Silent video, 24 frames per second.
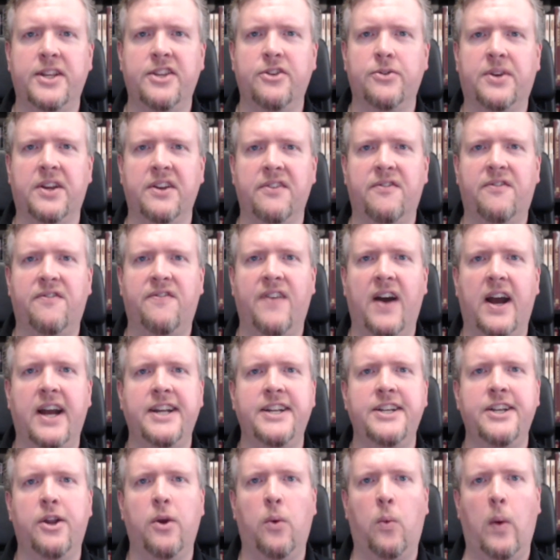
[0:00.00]
when you can
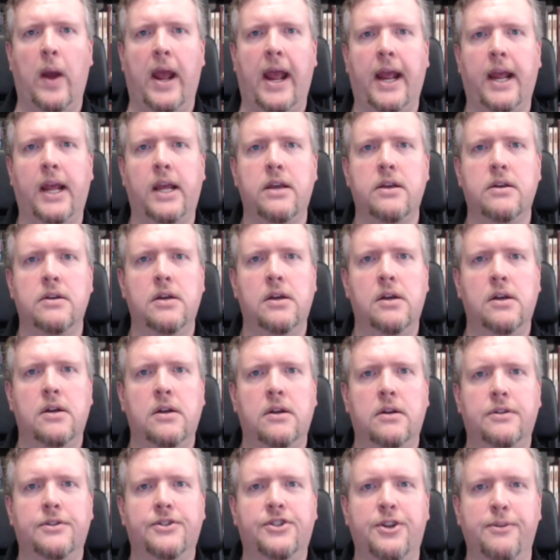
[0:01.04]
find a way
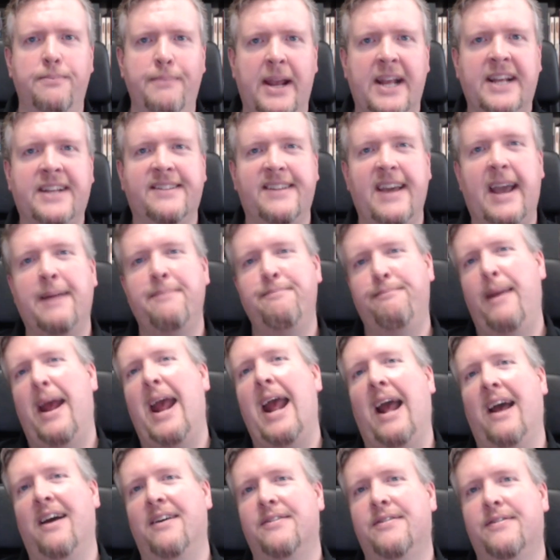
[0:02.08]
to make that
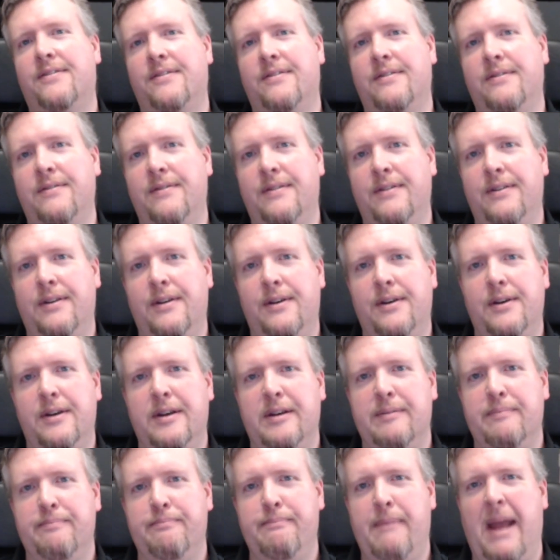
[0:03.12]
math
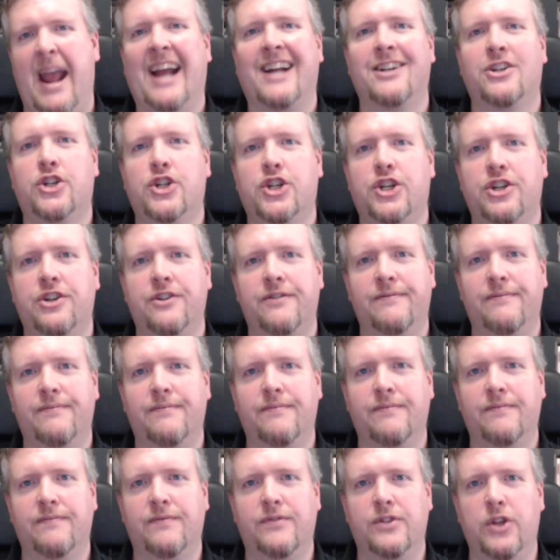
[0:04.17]
match
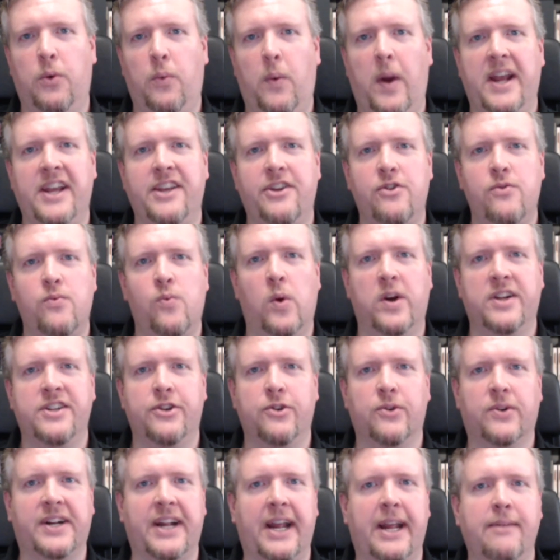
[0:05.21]
the way you want
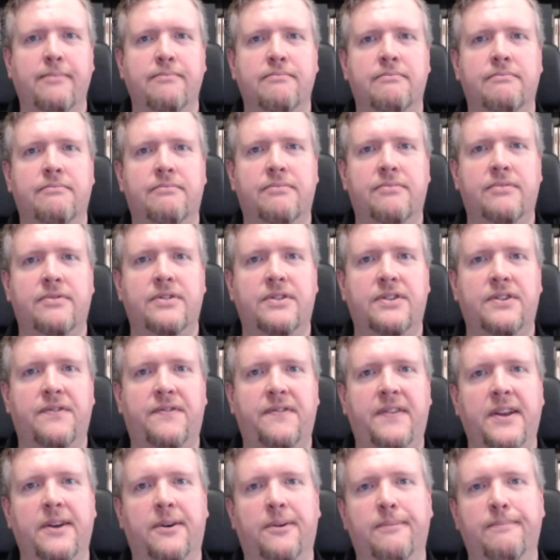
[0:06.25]
your game to
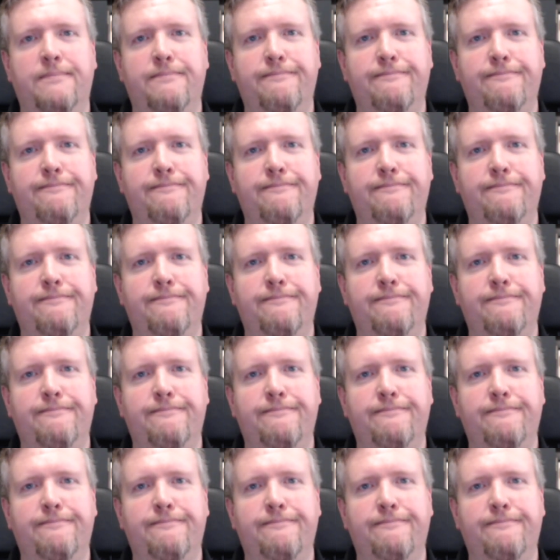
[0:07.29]
feel.